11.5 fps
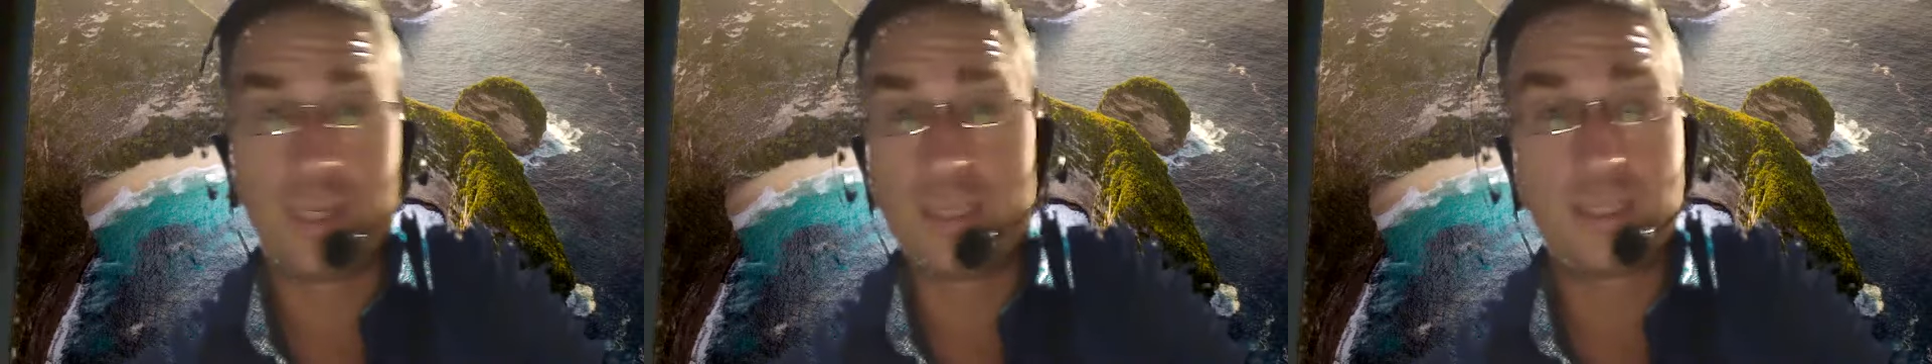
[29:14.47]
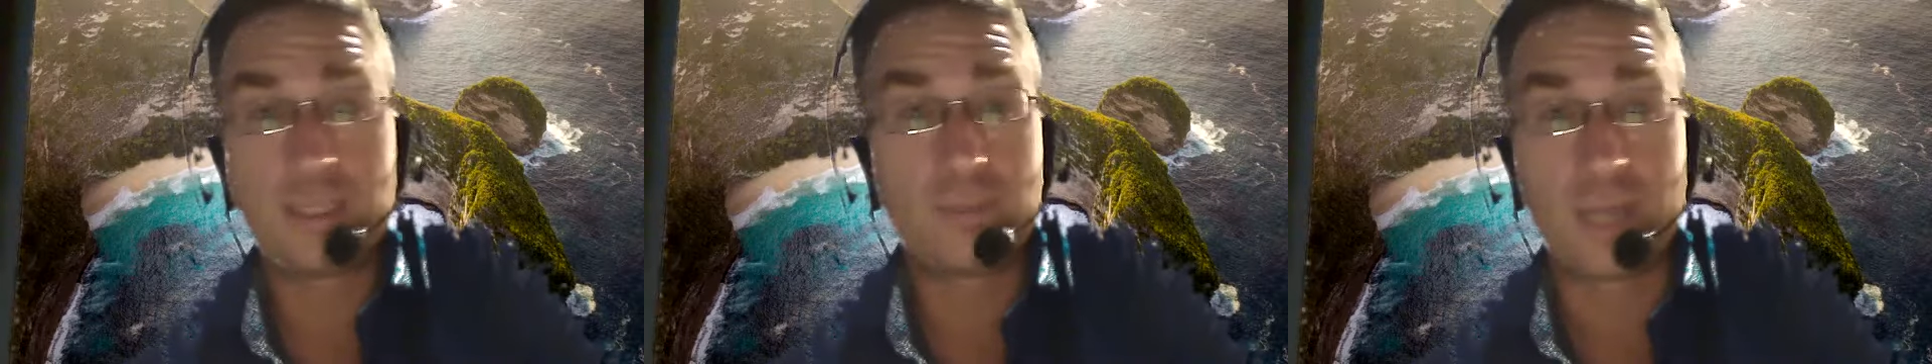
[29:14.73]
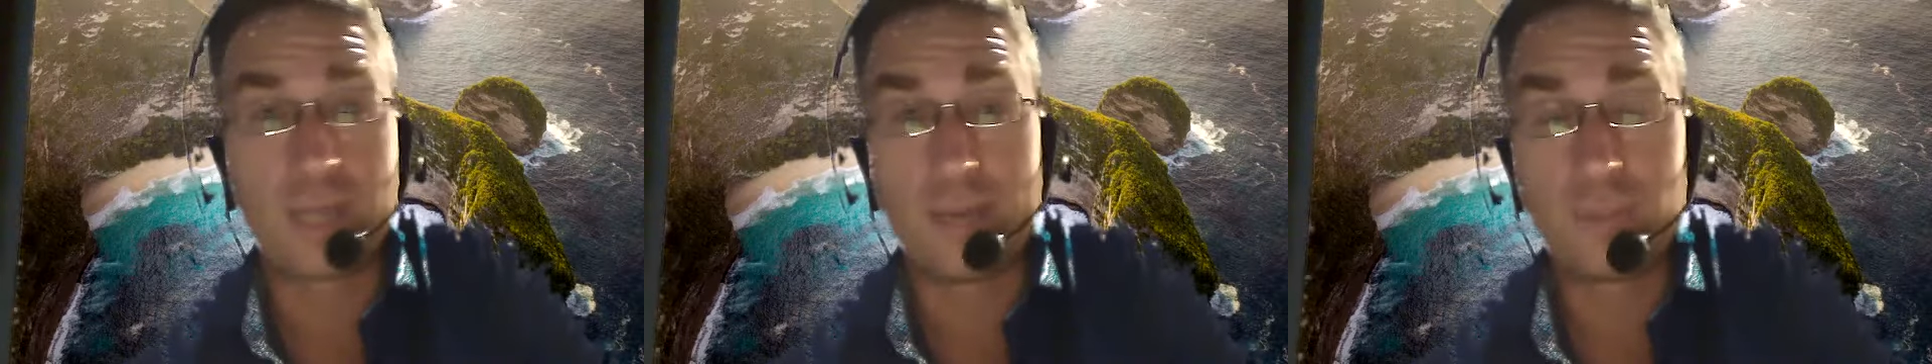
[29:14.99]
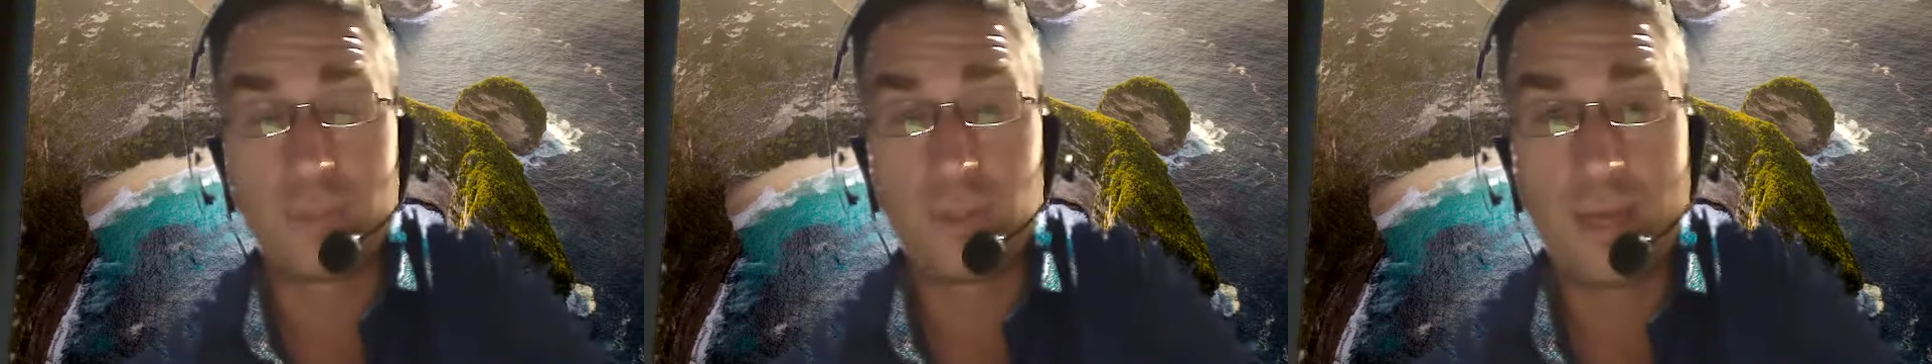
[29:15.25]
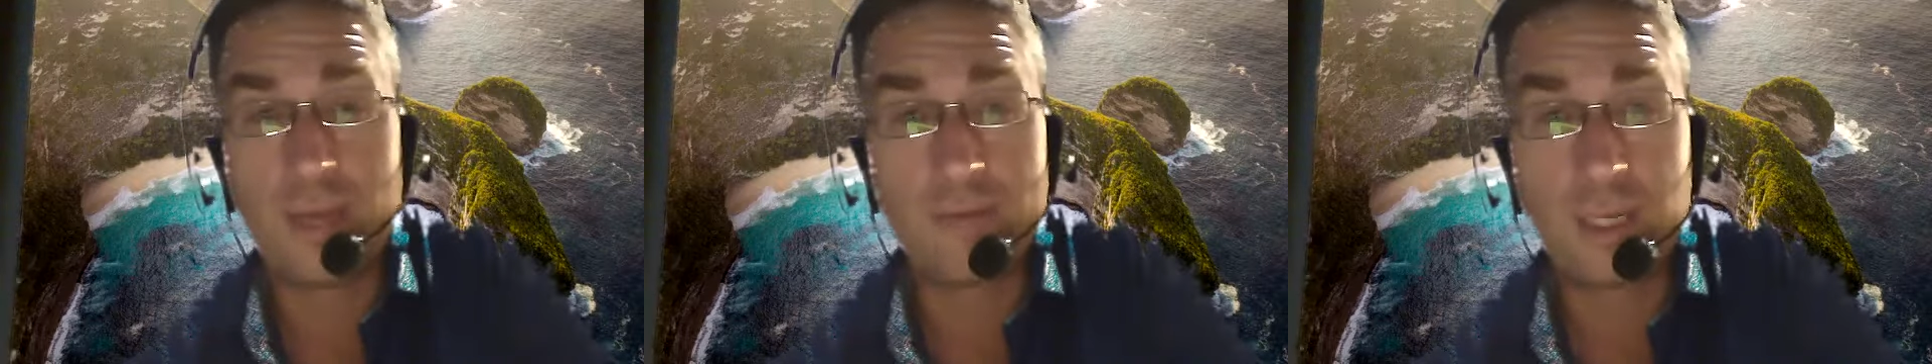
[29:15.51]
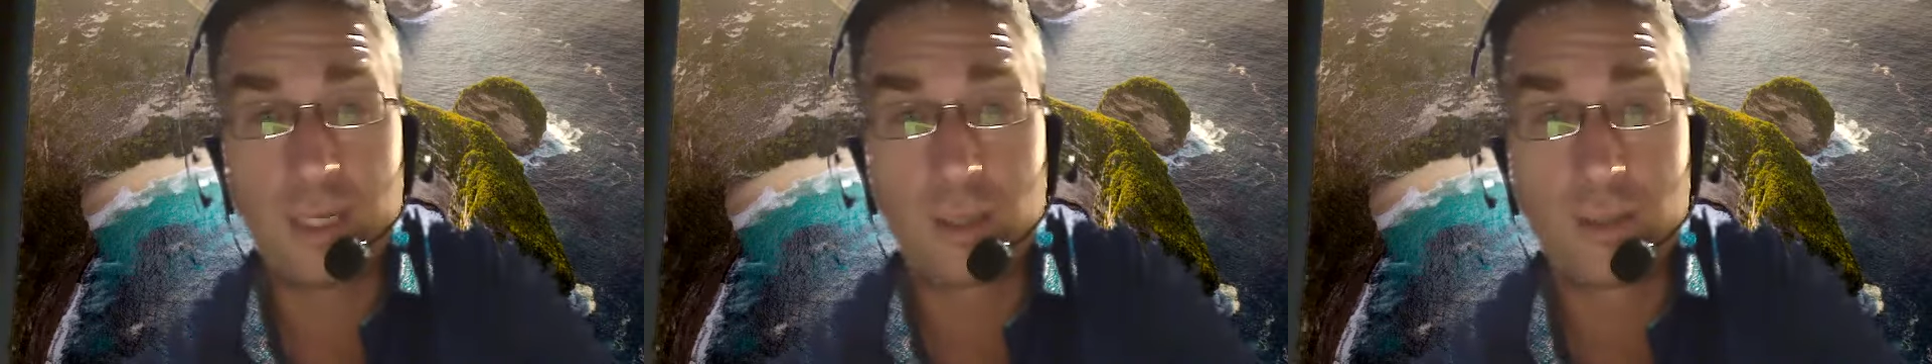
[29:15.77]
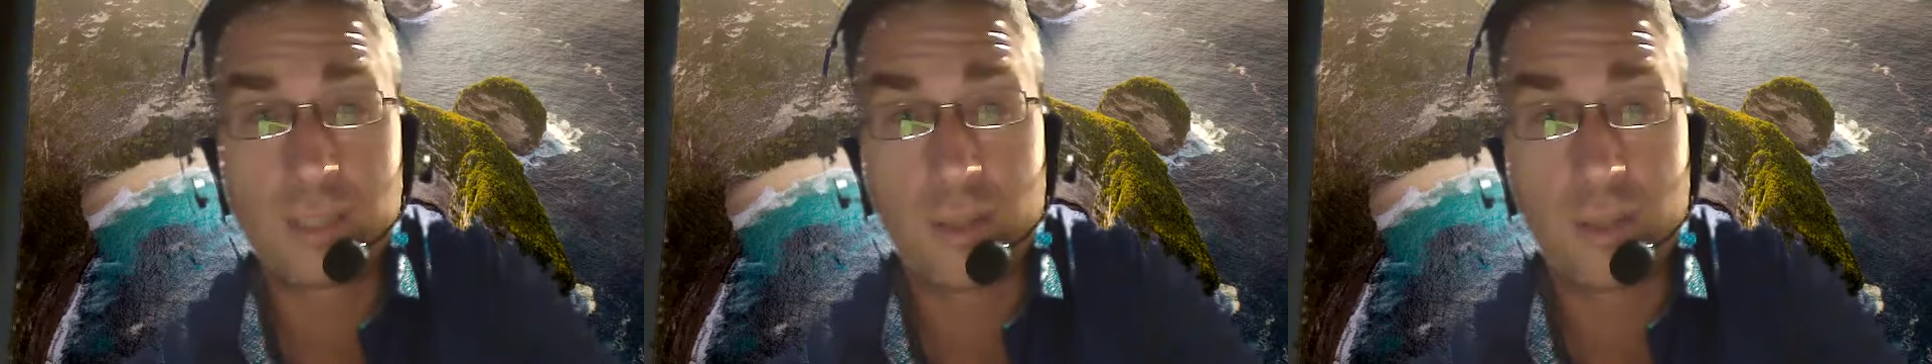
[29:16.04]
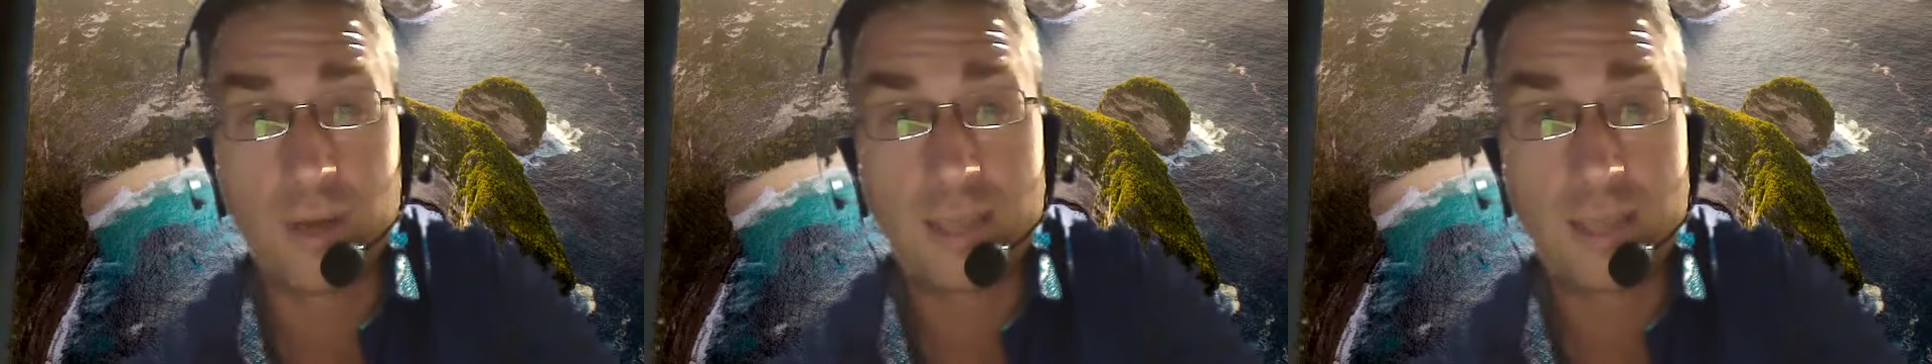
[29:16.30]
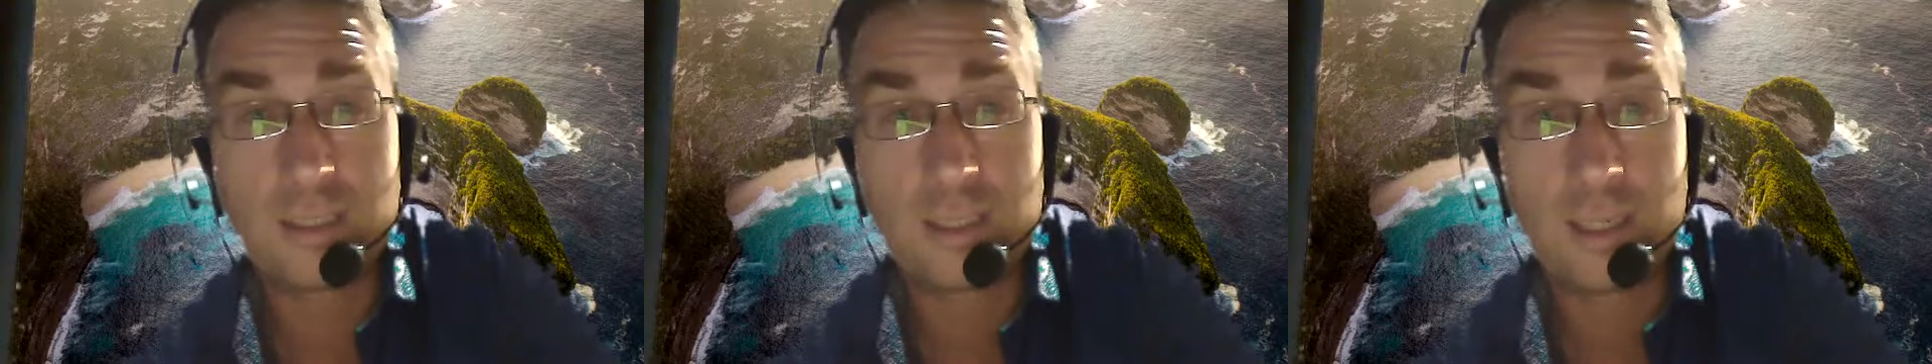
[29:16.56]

sometime. Do you have any closing thoughts?